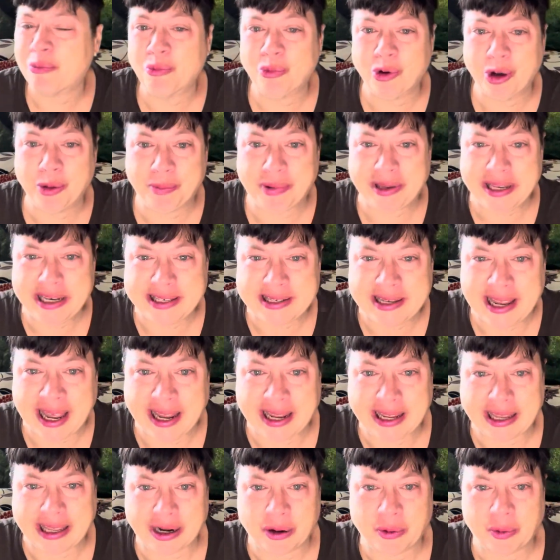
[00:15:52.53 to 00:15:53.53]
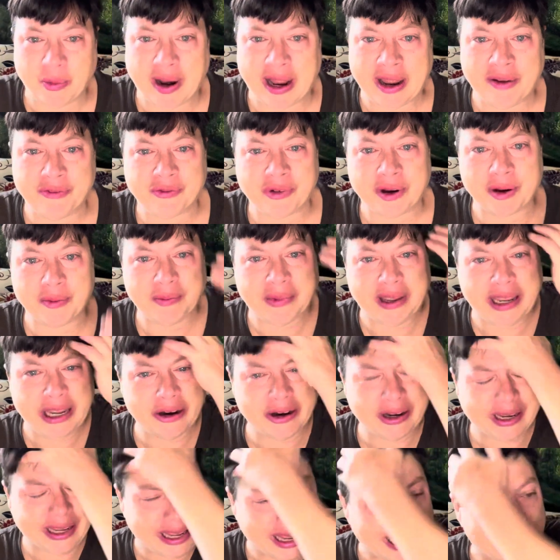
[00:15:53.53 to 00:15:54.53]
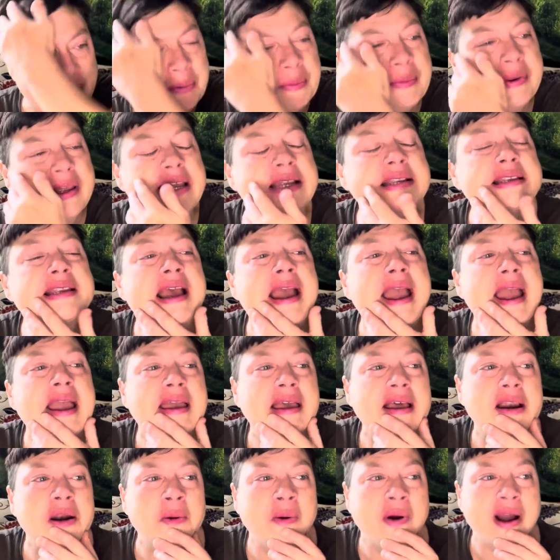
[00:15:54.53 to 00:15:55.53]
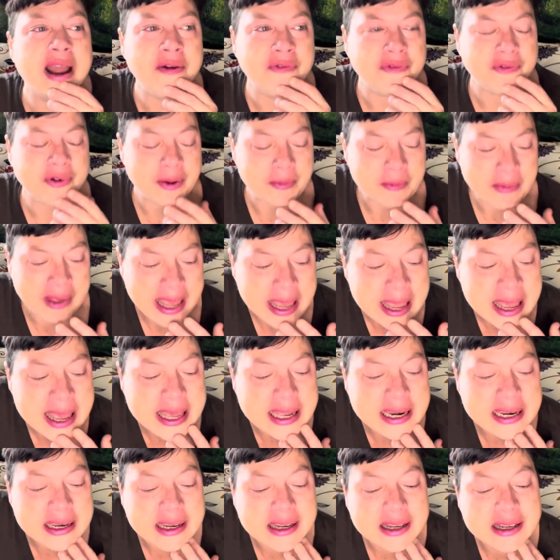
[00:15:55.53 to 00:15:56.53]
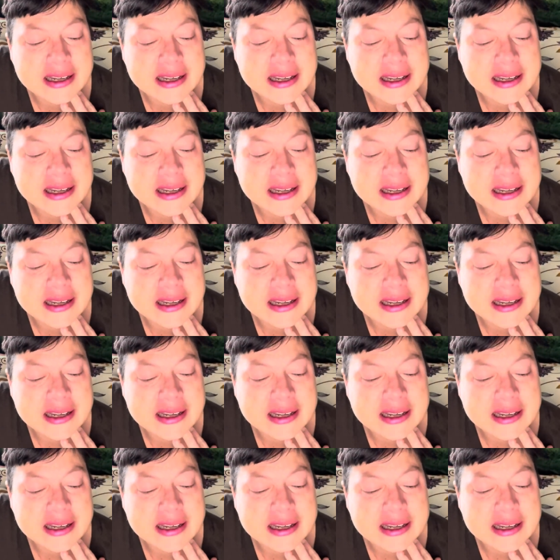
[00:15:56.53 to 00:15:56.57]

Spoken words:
will be taken away from me or can be taken away from me. And